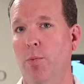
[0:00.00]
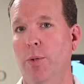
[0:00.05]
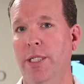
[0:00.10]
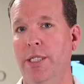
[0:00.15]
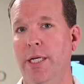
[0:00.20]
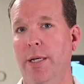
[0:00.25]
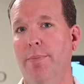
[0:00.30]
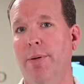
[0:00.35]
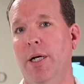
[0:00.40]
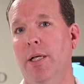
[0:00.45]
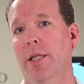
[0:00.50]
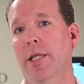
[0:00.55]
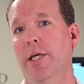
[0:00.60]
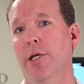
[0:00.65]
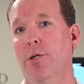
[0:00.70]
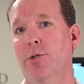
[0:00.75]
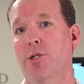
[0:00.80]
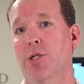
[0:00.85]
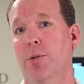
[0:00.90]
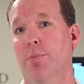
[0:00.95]
we typically
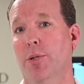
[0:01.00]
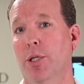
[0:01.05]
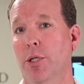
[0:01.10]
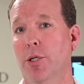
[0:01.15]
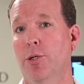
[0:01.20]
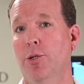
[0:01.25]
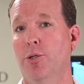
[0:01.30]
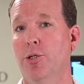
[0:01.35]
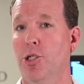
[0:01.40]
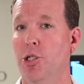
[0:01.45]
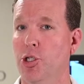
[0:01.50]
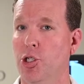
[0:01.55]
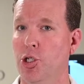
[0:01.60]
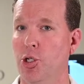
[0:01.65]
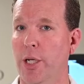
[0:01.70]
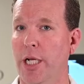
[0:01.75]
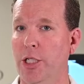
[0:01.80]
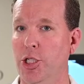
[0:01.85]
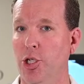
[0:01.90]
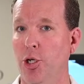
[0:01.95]
use a balloon to
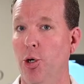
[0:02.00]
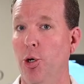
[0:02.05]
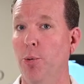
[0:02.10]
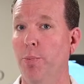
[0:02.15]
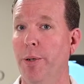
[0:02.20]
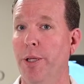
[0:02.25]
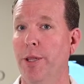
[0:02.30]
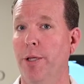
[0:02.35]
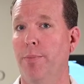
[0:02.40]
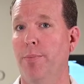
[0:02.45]
stretch open the